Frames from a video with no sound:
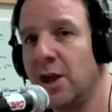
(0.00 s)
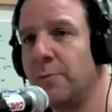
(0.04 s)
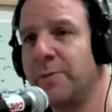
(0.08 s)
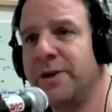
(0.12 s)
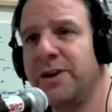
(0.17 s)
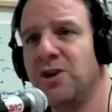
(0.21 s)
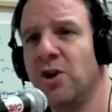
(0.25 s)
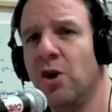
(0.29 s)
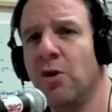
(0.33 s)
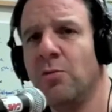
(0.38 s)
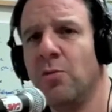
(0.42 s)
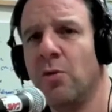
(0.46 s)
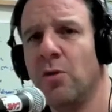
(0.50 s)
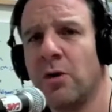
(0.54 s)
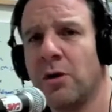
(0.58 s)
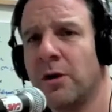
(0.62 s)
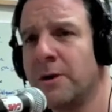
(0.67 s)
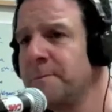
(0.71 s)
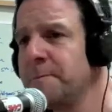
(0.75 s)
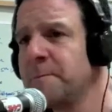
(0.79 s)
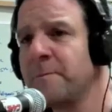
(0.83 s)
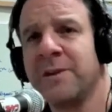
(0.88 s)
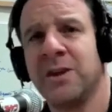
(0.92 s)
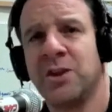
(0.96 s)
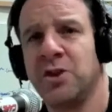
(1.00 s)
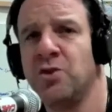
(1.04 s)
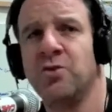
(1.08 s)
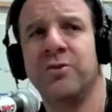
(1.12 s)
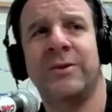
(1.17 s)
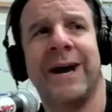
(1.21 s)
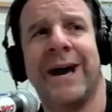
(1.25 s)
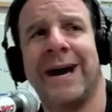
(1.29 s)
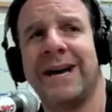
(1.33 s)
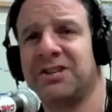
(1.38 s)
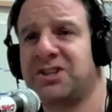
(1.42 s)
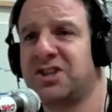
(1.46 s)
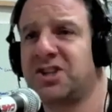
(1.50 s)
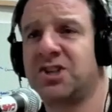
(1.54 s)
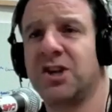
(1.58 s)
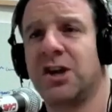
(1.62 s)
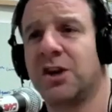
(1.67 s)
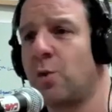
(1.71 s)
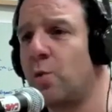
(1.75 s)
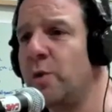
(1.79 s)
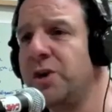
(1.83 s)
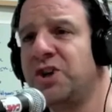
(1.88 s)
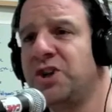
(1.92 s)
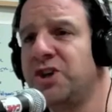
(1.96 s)
There will be no more, you guys
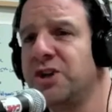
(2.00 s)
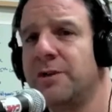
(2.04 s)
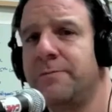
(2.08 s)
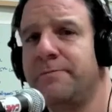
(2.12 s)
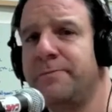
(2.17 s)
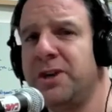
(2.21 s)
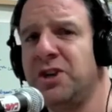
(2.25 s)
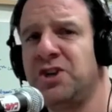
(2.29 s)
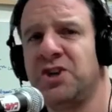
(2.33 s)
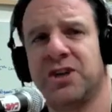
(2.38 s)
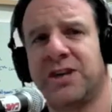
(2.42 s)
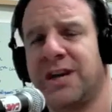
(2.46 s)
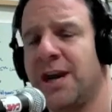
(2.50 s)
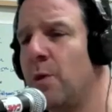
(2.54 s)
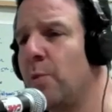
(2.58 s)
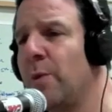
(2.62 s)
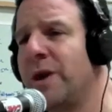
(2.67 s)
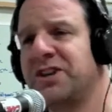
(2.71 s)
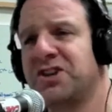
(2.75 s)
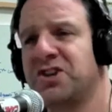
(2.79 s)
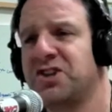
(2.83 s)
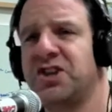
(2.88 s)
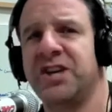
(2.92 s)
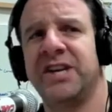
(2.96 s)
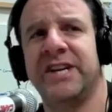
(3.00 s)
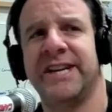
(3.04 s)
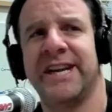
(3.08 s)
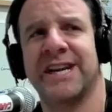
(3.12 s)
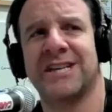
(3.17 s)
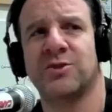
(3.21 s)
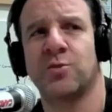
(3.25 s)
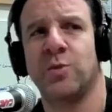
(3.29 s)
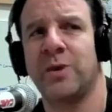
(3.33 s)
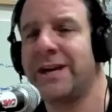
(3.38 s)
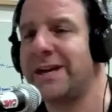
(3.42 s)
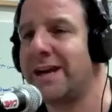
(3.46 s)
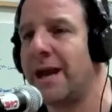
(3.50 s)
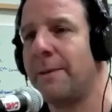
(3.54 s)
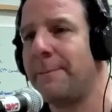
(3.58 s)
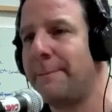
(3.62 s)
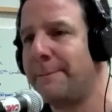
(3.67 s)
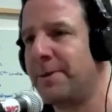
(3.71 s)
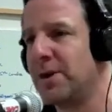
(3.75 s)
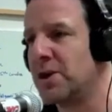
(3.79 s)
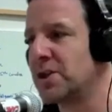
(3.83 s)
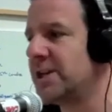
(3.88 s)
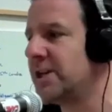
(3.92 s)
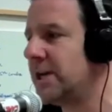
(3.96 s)
suck, we should have beat you, can't wait to see you next week,
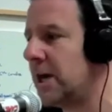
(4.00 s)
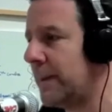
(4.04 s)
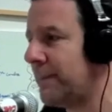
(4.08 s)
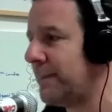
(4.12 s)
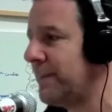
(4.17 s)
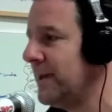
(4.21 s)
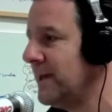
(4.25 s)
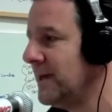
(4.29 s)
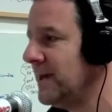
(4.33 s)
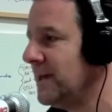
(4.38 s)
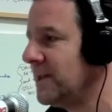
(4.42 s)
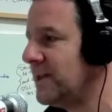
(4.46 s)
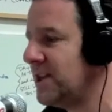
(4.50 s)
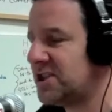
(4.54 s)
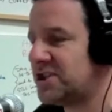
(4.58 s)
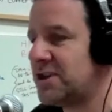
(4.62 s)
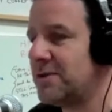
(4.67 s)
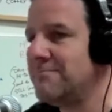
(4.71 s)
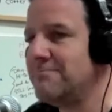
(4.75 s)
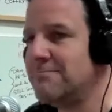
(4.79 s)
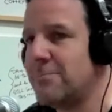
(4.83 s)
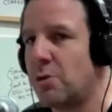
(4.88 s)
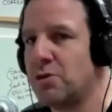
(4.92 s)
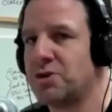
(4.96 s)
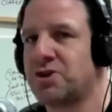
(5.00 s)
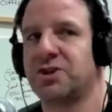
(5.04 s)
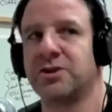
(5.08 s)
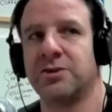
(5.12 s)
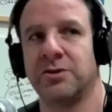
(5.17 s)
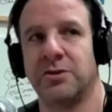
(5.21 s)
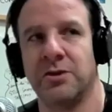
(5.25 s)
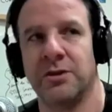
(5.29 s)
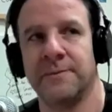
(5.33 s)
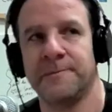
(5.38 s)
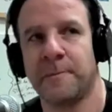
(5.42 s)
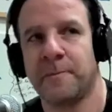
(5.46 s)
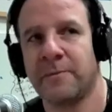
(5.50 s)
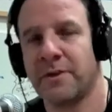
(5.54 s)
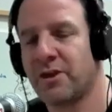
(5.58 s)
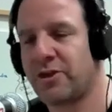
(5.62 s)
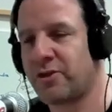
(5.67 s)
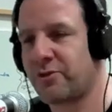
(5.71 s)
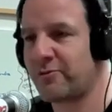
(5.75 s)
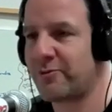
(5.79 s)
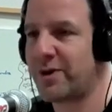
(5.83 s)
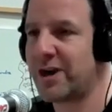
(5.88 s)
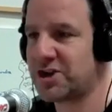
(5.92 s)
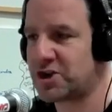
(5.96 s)
and building up this emotional
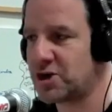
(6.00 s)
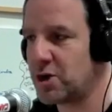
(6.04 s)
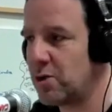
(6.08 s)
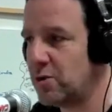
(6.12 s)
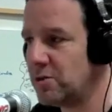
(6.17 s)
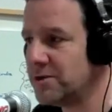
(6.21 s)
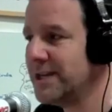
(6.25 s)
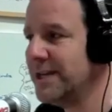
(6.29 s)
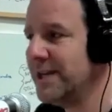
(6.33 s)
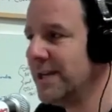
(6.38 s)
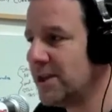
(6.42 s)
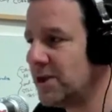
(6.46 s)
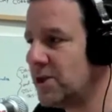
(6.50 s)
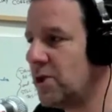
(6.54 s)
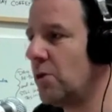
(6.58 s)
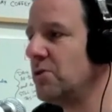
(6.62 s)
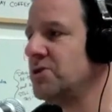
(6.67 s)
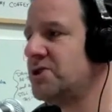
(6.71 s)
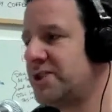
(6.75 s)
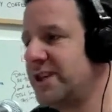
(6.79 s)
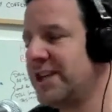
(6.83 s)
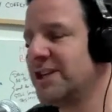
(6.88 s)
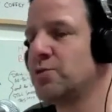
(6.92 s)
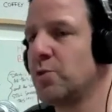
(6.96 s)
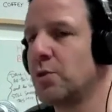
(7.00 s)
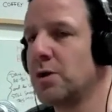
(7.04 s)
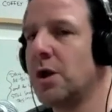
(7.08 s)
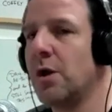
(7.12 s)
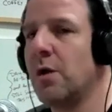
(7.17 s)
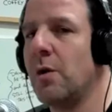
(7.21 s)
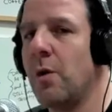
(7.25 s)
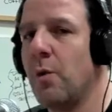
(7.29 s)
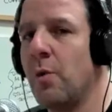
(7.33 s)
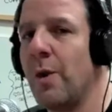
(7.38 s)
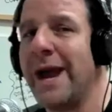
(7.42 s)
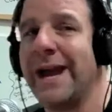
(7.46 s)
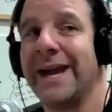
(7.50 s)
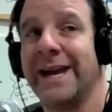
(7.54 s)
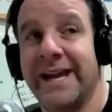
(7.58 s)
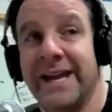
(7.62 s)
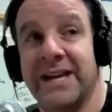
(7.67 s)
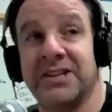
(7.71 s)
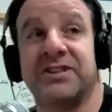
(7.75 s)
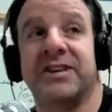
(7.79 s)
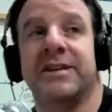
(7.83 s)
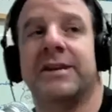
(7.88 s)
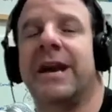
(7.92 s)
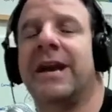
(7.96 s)
threshold. Those things will go away.
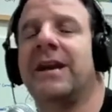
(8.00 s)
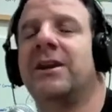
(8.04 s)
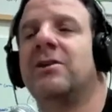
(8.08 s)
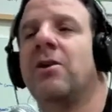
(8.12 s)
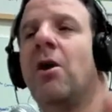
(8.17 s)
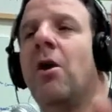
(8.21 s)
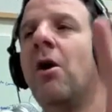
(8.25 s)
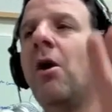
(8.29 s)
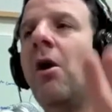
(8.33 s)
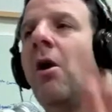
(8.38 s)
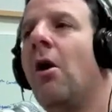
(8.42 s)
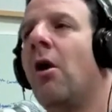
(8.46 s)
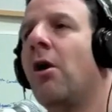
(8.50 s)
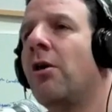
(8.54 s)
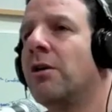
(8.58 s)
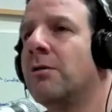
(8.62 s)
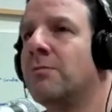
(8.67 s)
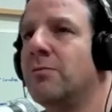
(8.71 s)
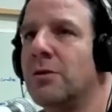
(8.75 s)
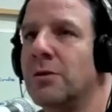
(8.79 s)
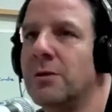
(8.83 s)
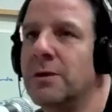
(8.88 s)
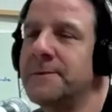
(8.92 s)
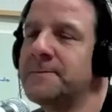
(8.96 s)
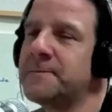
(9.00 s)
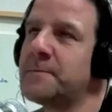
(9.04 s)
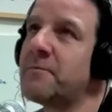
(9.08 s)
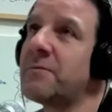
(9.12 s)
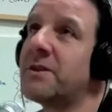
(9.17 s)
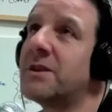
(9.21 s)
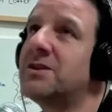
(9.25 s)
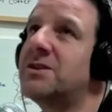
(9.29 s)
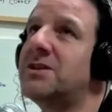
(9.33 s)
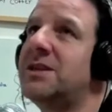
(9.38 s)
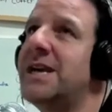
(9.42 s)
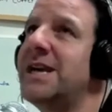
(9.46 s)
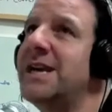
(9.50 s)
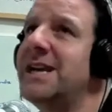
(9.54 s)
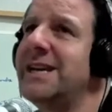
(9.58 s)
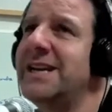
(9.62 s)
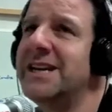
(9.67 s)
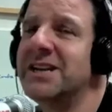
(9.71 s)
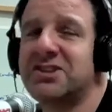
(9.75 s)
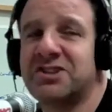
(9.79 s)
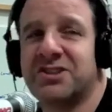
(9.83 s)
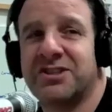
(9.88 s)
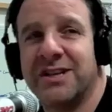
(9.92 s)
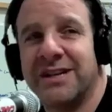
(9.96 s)
Is it a horrible,
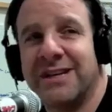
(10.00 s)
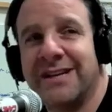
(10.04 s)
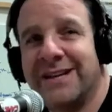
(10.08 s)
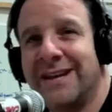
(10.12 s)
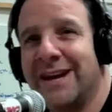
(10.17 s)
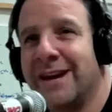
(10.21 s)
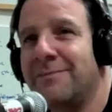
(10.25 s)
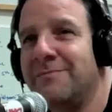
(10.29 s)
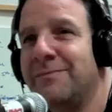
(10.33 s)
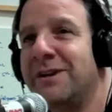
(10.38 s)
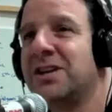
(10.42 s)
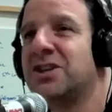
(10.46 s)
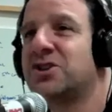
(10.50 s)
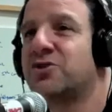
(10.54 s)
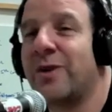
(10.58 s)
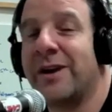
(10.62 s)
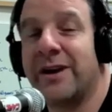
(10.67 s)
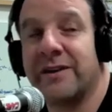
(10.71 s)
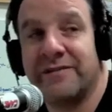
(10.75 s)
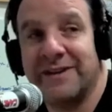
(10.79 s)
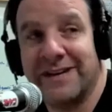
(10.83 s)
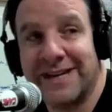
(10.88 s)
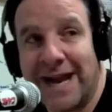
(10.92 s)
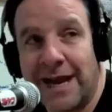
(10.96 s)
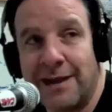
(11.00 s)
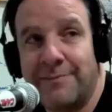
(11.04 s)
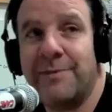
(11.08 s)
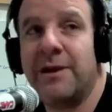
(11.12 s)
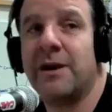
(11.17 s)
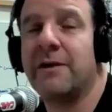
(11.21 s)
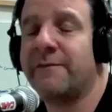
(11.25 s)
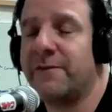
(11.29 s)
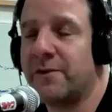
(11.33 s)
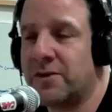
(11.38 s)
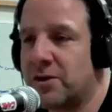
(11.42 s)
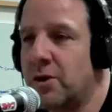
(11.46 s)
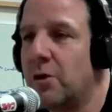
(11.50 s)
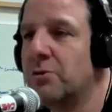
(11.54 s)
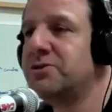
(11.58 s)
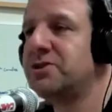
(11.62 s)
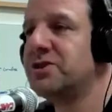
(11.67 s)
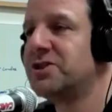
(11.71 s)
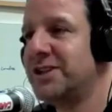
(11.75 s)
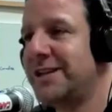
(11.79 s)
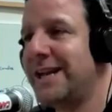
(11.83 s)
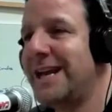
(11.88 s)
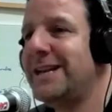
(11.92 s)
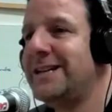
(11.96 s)
tedious administrative nightmare for
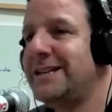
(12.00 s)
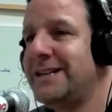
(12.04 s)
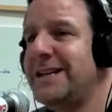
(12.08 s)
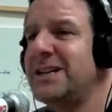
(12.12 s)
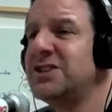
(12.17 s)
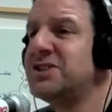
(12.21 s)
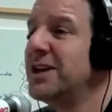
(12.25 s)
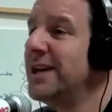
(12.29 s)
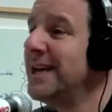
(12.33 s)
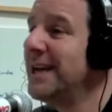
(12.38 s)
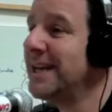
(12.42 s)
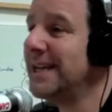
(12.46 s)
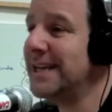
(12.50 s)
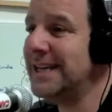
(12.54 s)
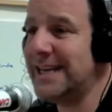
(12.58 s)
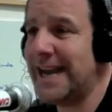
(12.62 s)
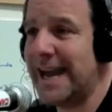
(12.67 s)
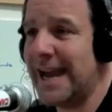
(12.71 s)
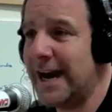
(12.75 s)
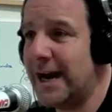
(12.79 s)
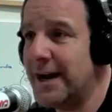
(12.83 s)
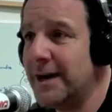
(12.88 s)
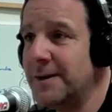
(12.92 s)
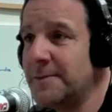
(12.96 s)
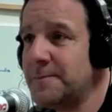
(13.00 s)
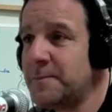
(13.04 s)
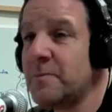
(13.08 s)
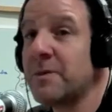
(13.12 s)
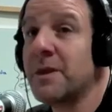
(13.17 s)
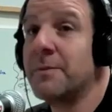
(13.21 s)
coaches and A Ds? Yeah.